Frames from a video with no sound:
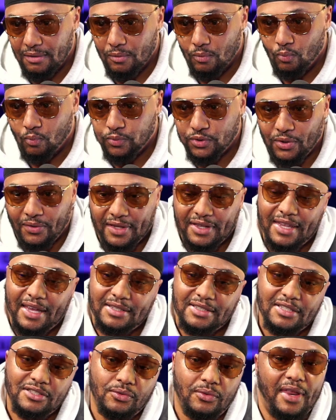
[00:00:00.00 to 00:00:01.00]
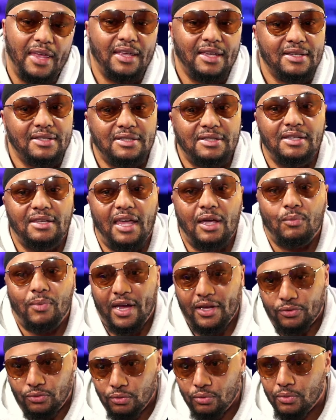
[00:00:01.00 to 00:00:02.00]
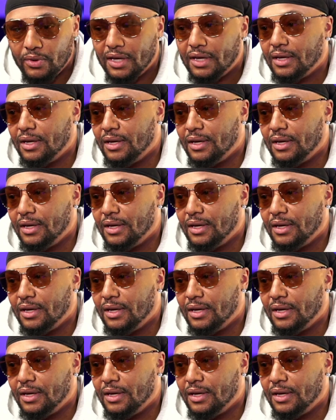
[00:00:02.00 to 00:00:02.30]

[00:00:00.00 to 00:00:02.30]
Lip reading: So they can see their way through it.